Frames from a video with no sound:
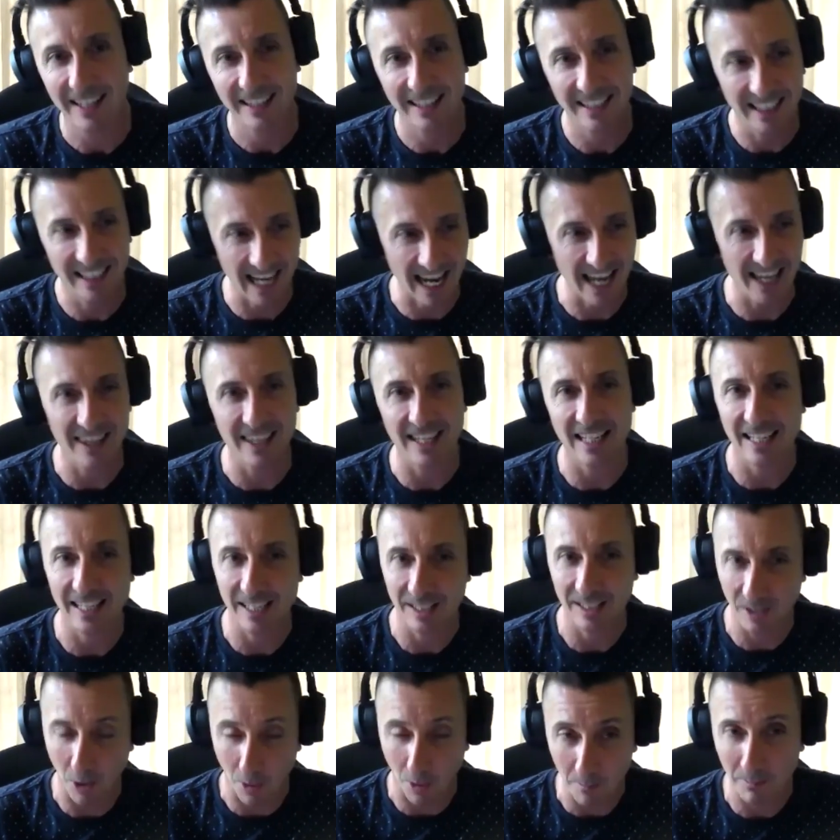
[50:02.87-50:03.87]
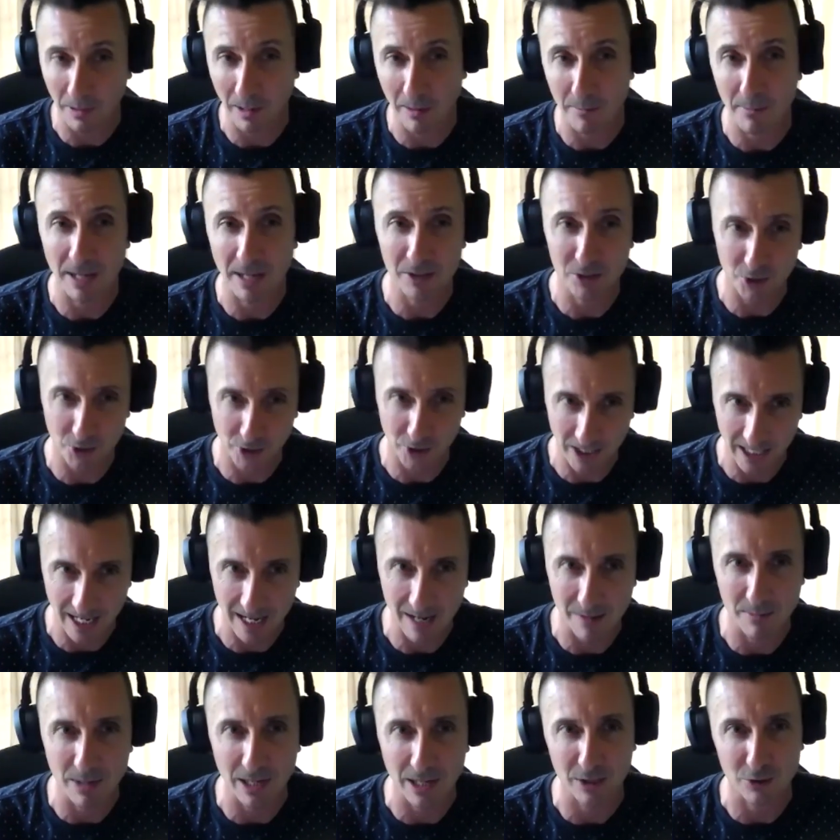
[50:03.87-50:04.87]
Get the complementary
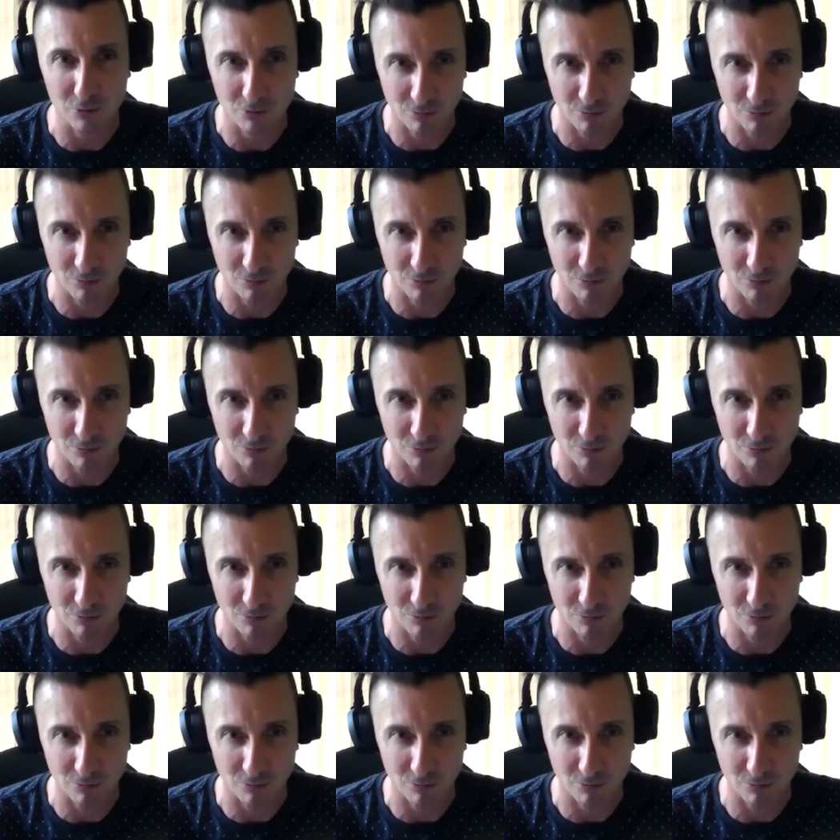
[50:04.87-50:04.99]
image